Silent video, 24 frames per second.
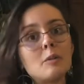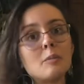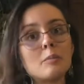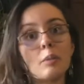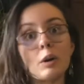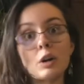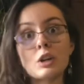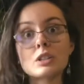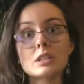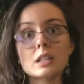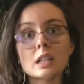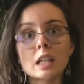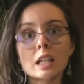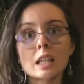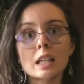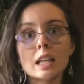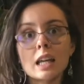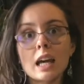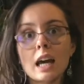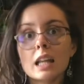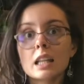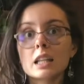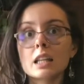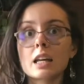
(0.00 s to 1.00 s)
Personally,
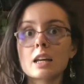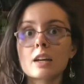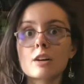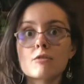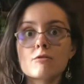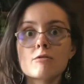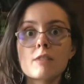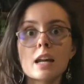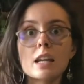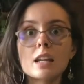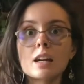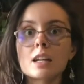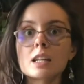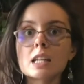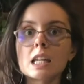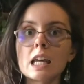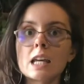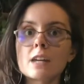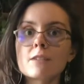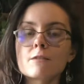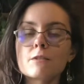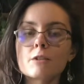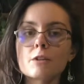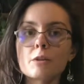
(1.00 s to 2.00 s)
I like a red
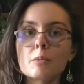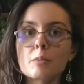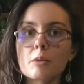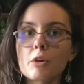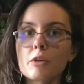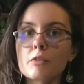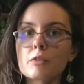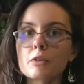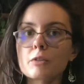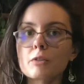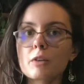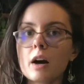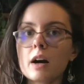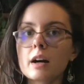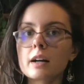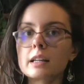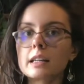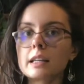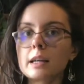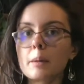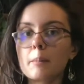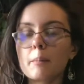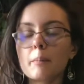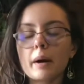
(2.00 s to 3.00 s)
onion for more of a raw
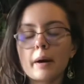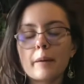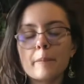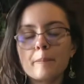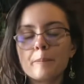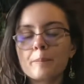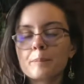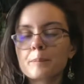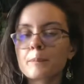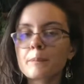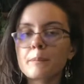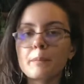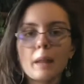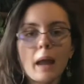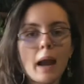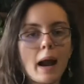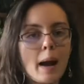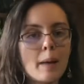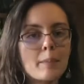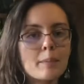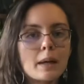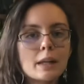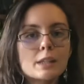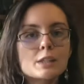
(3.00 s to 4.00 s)
onion, but
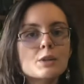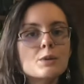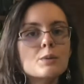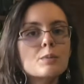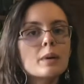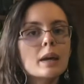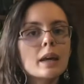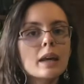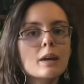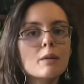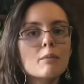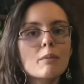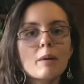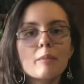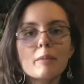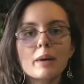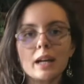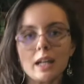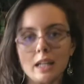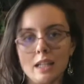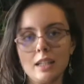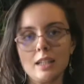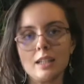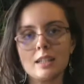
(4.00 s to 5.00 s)
I'm not too picky about my
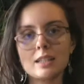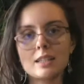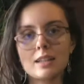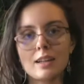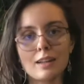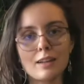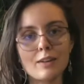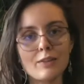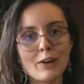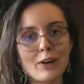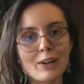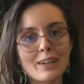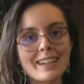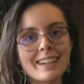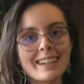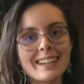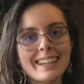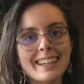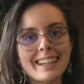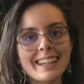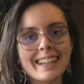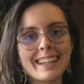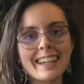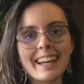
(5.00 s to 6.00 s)
onions. I love onion
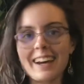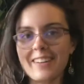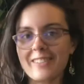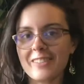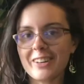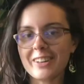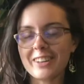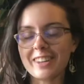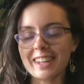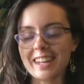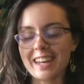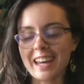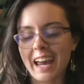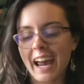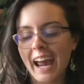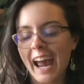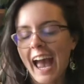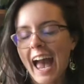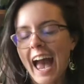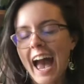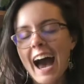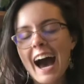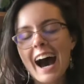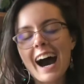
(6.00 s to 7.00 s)
in everything.
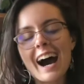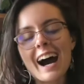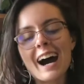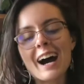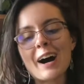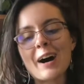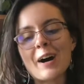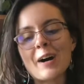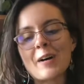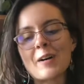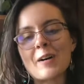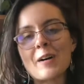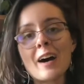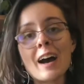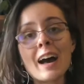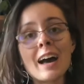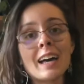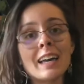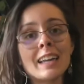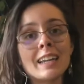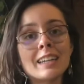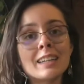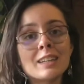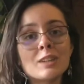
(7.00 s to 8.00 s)

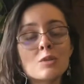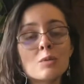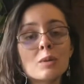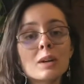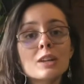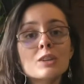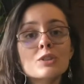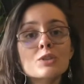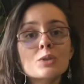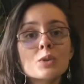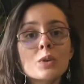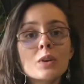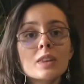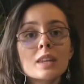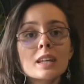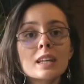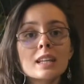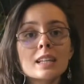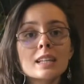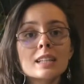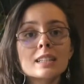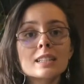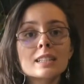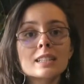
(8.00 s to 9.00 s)
And you want to store
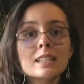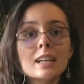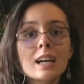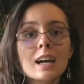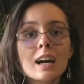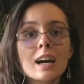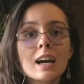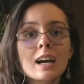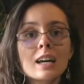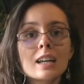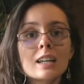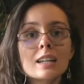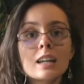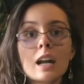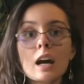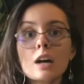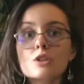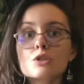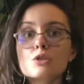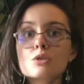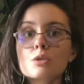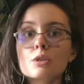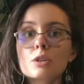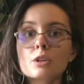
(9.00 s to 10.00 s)
these not
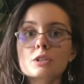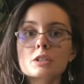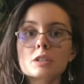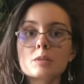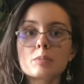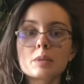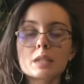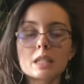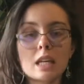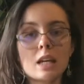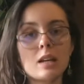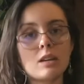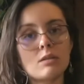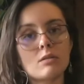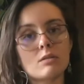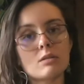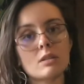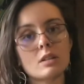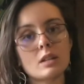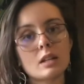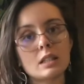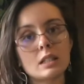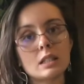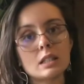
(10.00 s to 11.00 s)
too close to potatoes,
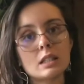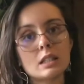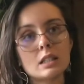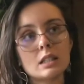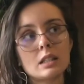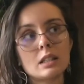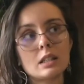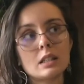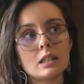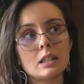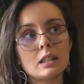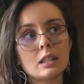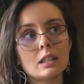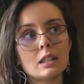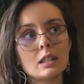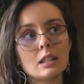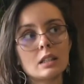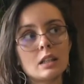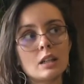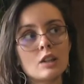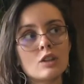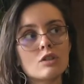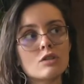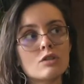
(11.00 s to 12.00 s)
because
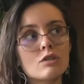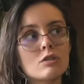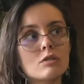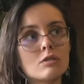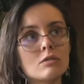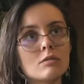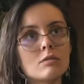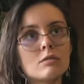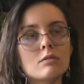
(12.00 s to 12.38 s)
each